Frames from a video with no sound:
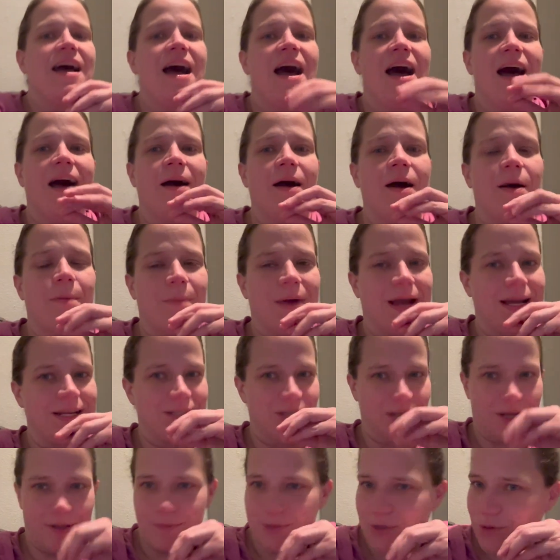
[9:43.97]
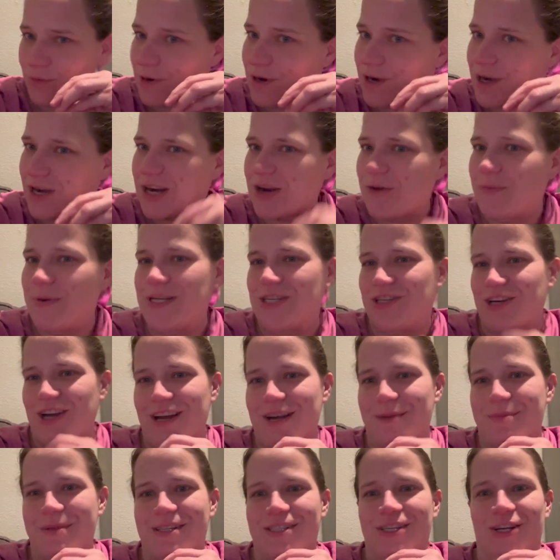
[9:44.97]
I took them to work. We tried
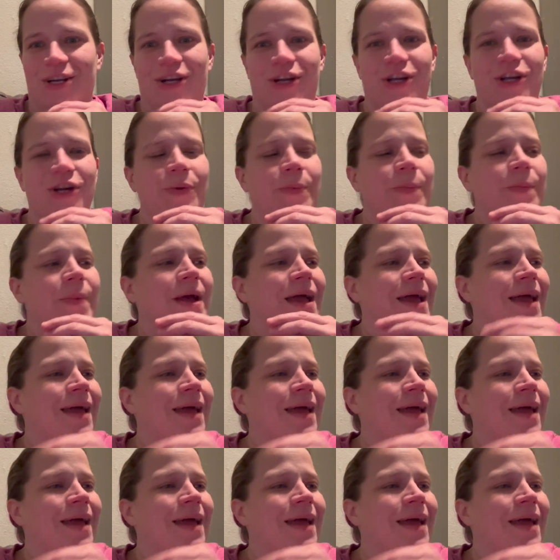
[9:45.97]
them as a group.